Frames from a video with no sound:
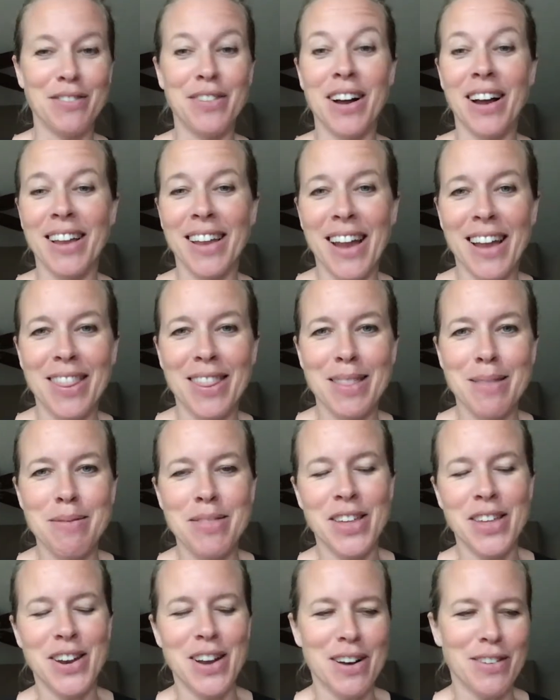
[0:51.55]
Again,
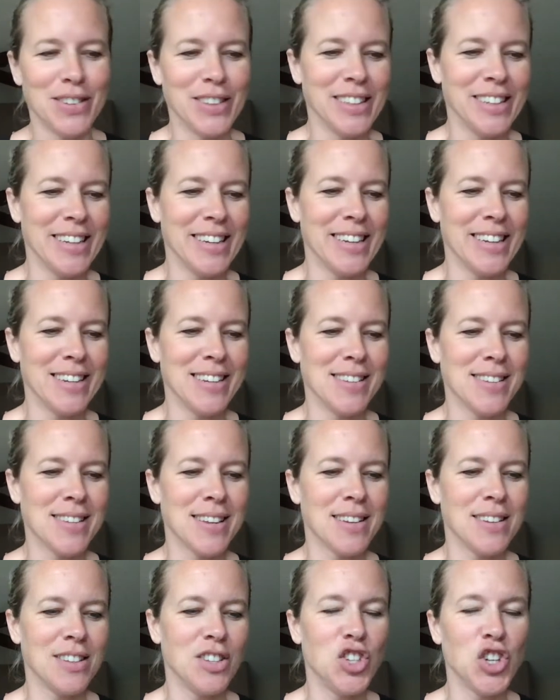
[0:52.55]
the novel is
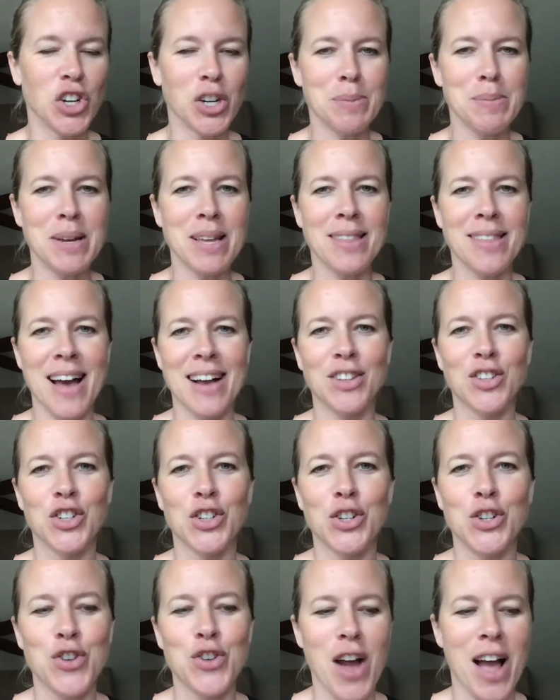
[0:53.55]
Jeremy Thatcher,
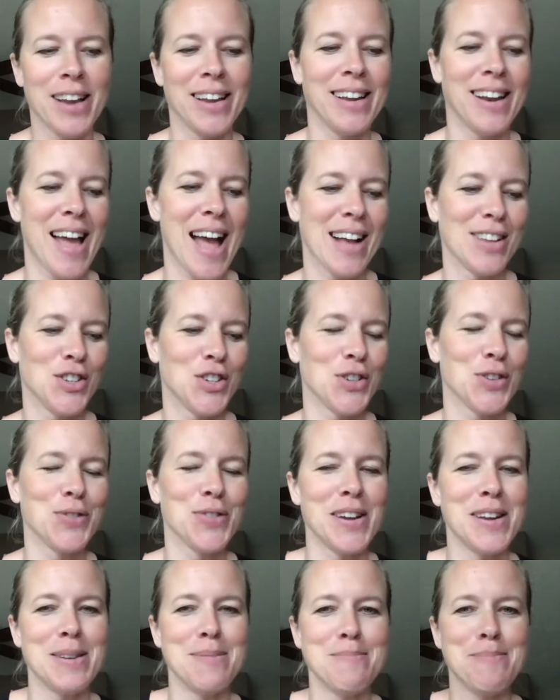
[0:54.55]
Dragon Hatcher,
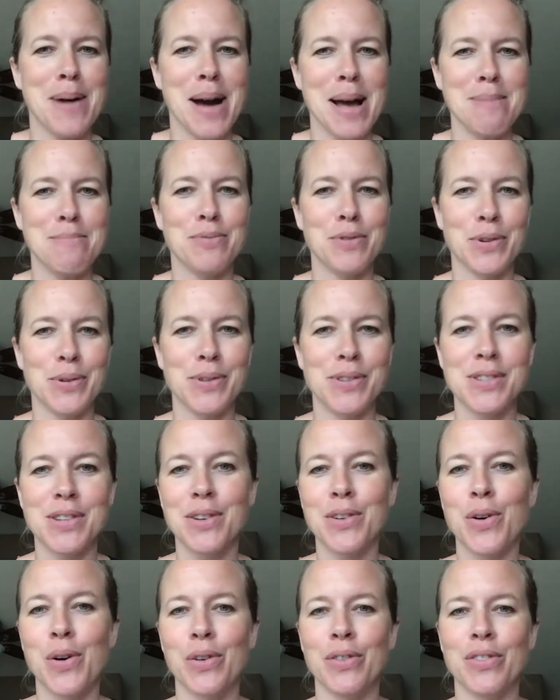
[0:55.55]
written by Bruce
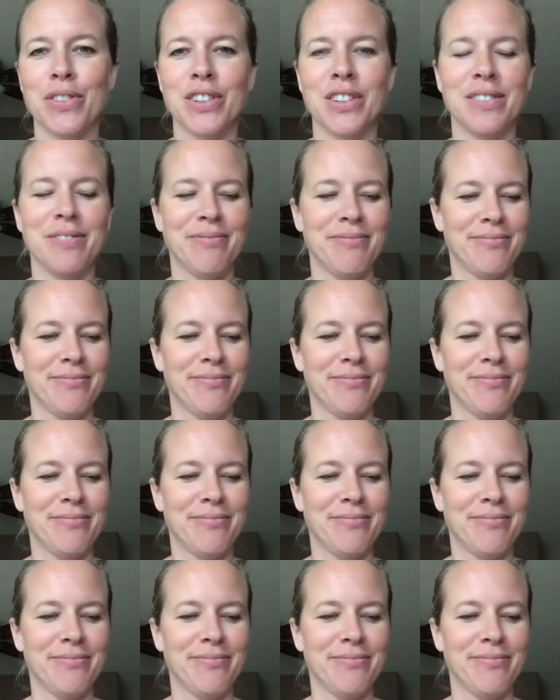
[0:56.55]
Coville.